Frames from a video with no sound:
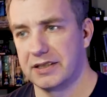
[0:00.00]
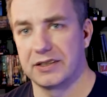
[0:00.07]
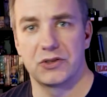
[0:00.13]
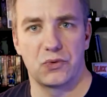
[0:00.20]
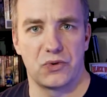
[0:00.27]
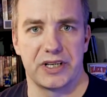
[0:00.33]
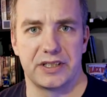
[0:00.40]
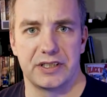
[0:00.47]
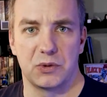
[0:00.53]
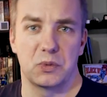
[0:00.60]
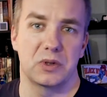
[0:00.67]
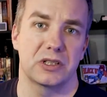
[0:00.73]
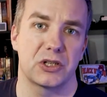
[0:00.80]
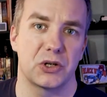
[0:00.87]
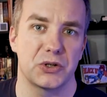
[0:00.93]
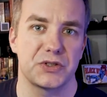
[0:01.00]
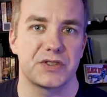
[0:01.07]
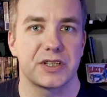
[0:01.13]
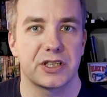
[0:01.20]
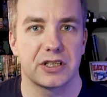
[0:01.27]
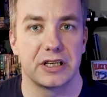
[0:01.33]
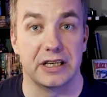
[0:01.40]
and ready will cause
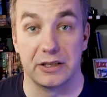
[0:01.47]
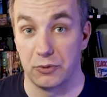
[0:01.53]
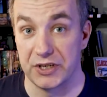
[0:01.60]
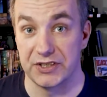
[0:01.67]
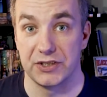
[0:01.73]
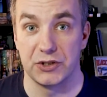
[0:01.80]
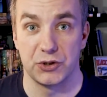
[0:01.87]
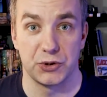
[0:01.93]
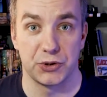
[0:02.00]
the uh, resin